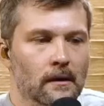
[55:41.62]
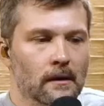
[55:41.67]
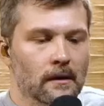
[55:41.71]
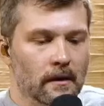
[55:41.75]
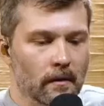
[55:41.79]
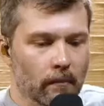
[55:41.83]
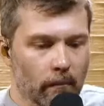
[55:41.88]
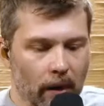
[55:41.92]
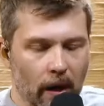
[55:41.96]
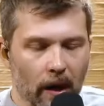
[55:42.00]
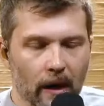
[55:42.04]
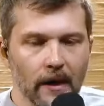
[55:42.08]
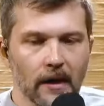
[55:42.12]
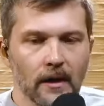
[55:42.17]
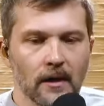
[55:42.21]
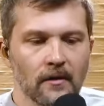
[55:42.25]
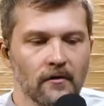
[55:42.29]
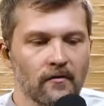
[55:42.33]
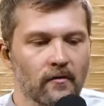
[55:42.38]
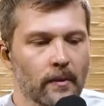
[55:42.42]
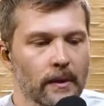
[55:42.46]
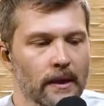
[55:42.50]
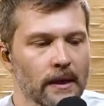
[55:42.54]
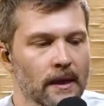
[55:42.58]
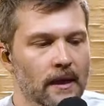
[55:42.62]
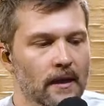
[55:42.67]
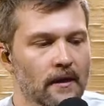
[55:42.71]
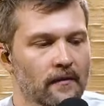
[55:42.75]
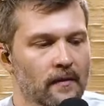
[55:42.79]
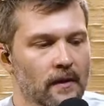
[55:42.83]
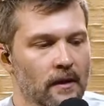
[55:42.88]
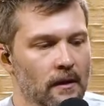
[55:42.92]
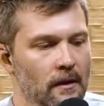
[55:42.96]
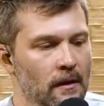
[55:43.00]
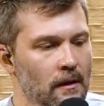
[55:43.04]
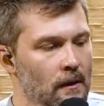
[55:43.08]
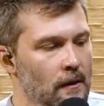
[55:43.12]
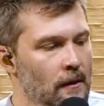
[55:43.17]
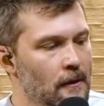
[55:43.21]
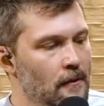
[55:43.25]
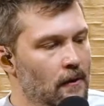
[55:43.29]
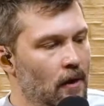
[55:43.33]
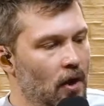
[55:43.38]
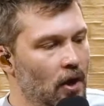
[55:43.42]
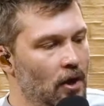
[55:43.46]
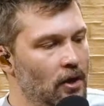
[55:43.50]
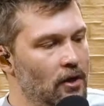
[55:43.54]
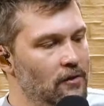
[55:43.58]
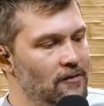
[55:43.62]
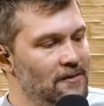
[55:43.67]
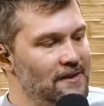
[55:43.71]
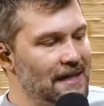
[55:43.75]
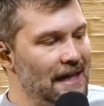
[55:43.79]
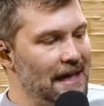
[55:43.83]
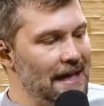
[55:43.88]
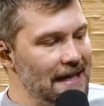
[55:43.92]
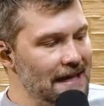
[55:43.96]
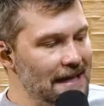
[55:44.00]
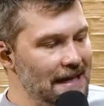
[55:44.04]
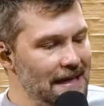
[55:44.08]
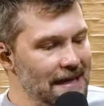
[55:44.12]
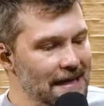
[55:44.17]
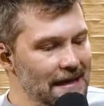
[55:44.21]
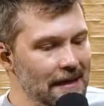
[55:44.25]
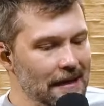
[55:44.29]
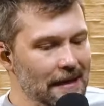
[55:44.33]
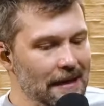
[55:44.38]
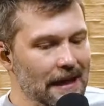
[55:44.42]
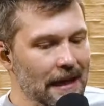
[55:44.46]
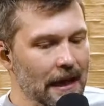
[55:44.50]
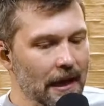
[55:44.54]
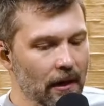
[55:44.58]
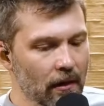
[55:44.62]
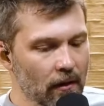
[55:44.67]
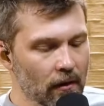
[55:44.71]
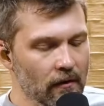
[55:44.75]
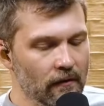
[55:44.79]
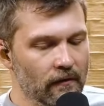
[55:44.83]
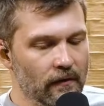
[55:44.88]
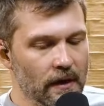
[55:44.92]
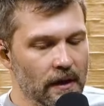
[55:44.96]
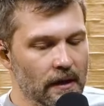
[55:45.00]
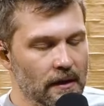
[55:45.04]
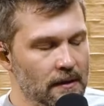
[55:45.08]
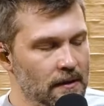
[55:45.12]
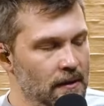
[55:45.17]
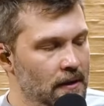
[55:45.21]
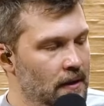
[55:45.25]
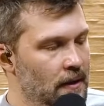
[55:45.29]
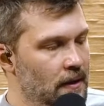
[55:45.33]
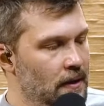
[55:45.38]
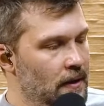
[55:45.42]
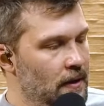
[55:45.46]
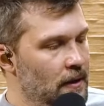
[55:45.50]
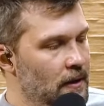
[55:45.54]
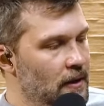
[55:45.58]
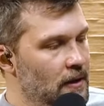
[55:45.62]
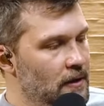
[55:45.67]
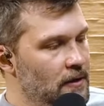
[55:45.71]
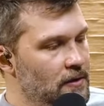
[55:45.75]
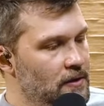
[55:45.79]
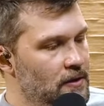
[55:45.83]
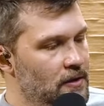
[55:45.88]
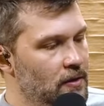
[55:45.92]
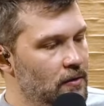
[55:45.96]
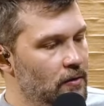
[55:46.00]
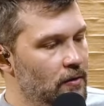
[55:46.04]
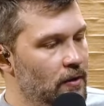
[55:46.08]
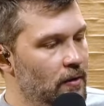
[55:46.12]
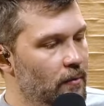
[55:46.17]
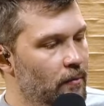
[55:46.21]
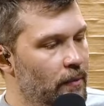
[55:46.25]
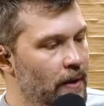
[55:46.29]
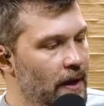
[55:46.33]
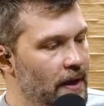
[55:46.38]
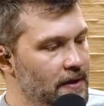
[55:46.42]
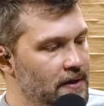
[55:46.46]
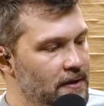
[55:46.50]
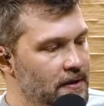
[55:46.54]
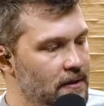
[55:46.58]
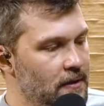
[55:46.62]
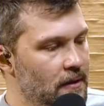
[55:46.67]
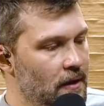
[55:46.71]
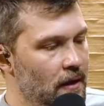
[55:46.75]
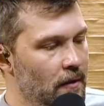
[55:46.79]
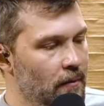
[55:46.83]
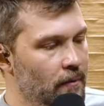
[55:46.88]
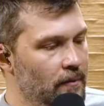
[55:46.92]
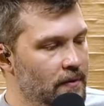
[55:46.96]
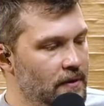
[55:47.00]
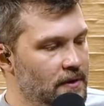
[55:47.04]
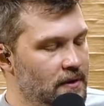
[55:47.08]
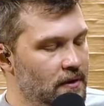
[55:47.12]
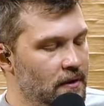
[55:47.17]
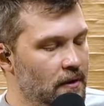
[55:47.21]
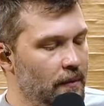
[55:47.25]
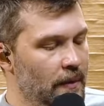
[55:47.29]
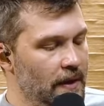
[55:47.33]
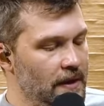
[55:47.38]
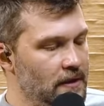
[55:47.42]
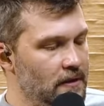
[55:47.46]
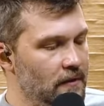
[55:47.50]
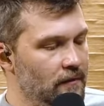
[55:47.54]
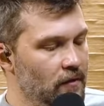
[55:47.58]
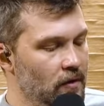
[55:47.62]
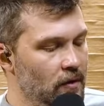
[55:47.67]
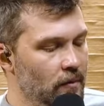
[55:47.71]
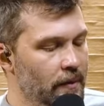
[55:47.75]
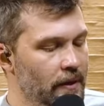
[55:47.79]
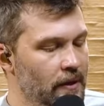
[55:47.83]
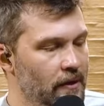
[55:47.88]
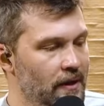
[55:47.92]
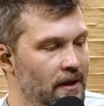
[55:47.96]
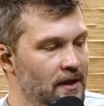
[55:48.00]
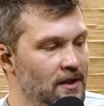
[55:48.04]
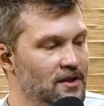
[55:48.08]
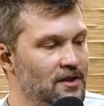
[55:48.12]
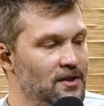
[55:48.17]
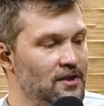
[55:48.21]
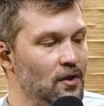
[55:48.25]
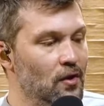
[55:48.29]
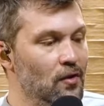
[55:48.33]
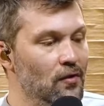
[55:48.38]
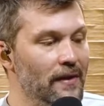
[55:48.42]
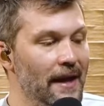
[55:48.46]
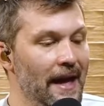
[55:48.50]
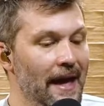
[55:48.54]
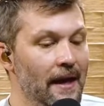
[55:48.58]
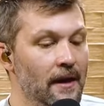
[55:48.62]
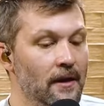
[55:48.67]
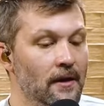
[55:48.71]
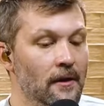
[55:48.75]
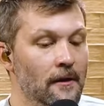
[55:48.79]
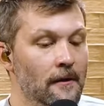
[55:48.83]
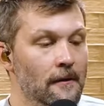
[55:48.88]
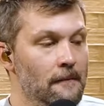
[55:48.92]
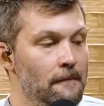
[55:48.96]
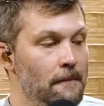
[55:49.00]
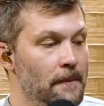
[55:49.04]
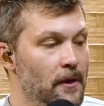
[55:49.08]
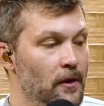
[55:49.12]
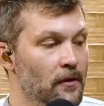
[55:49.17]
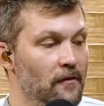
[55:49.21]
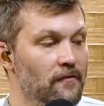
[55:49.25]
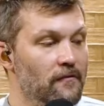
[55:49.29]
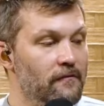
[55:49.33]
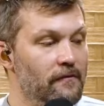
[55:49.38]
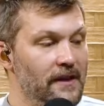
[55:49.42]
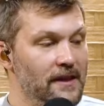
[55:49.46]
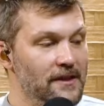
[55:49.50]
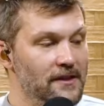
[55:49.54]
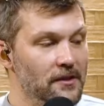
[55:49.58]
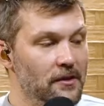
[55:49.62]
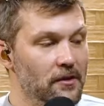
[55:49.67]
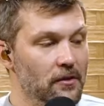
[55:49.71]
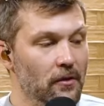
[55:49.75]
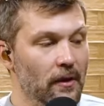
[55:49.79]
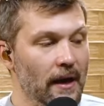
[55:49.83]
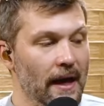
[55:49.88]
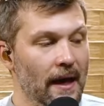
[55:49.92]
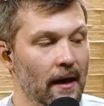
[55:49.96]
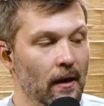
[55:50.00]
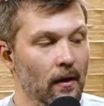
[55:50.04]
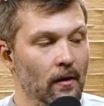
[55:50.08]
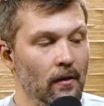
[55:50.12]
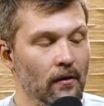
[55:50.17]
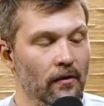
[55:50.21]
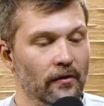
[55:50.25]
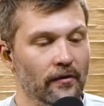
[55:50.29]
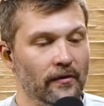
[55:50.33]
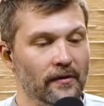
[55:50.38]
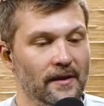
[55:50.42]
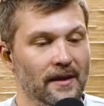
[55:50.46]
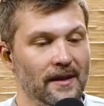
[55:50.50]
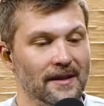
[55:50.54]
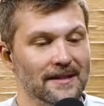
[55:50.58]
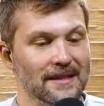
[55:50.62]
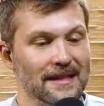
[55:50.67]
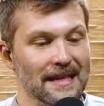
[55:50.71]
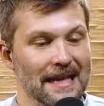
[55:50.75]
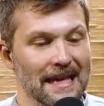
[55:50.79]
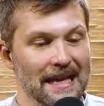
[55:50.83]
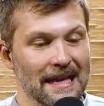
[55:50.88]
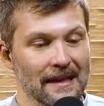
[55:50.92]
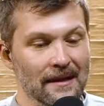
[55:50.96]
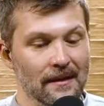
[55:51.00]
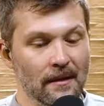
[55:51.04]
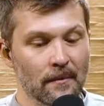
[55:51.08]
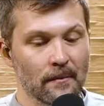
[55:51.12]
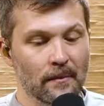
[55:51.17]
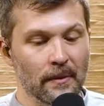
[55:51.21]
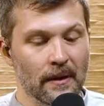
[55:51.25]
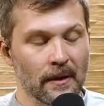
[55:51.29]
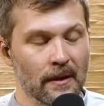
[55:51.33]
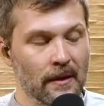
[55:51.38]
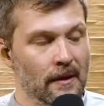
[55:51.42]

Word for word: The body you've been given. Are you taking care of it to the best to the best of your ability so that your physical health doesn't end up